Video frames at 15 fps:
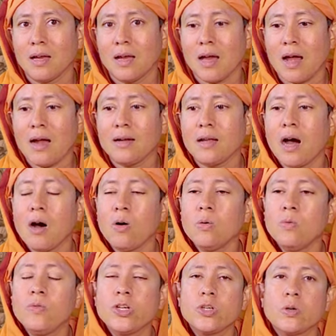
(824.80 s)
and how
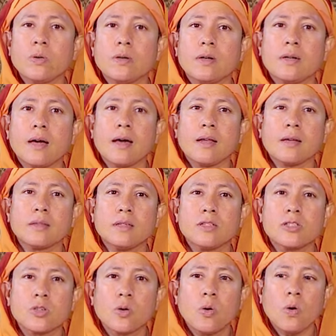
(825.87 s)
we should direct the
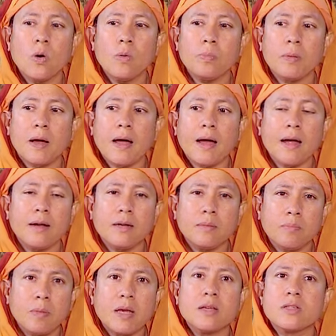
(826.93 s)
scope and
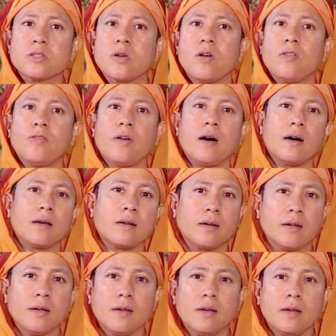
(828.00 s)
pace of our
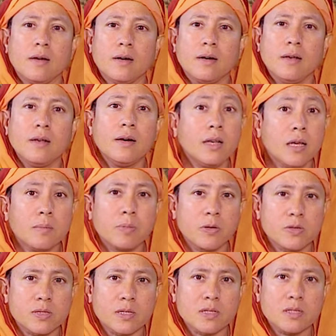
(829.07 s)
learning
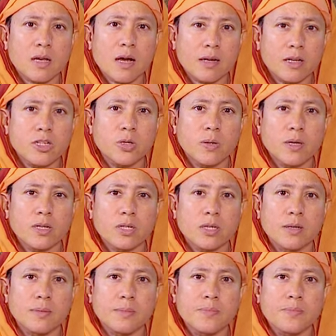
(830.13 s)
process, our education.